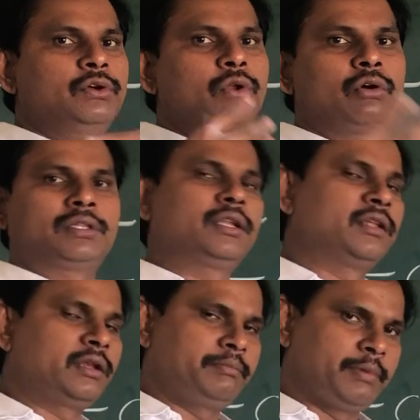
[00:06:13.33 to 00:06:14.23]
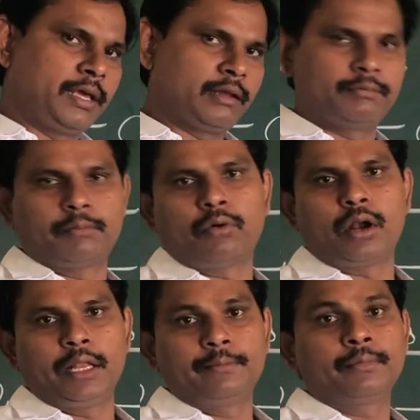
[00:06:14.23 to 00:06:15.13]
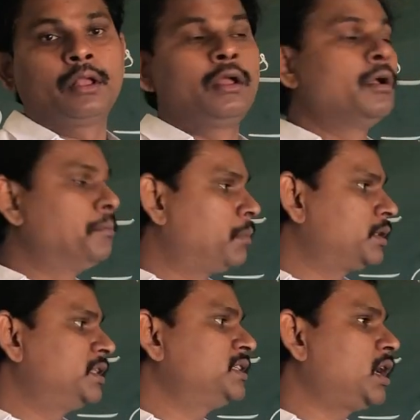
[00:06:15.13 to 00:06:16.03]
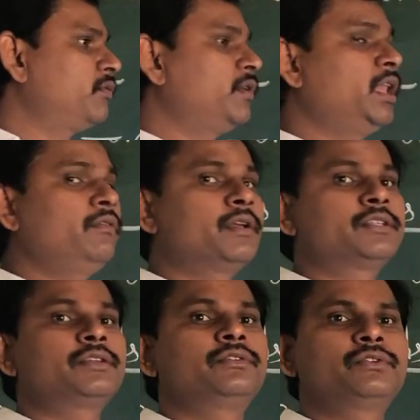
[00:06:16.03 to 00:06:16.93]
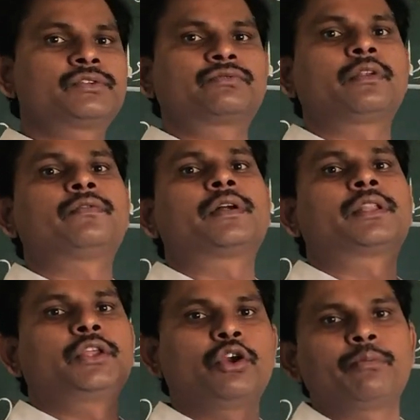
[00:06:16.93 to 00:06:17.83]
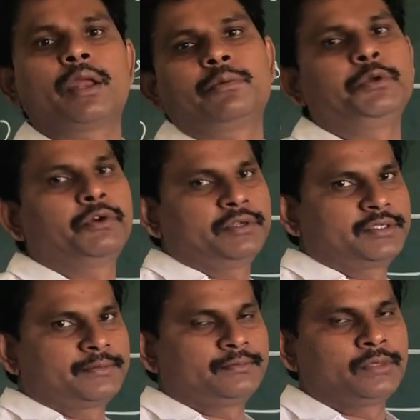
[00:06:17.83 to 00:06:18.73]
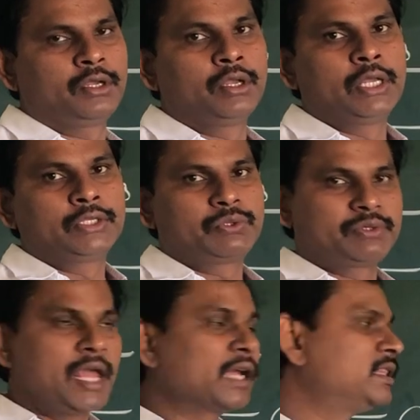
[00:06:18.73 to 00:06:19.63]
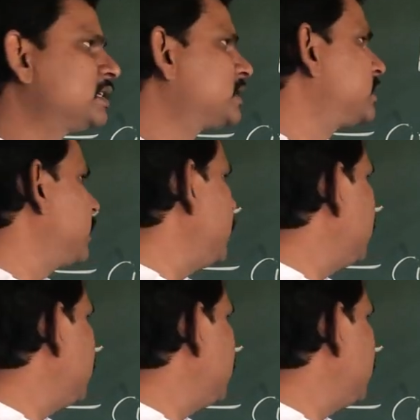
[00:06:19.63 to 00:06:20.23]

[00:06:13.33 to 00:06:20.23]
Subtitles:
growth and the repair of the body, but these are very, very useful for the human beings. To take this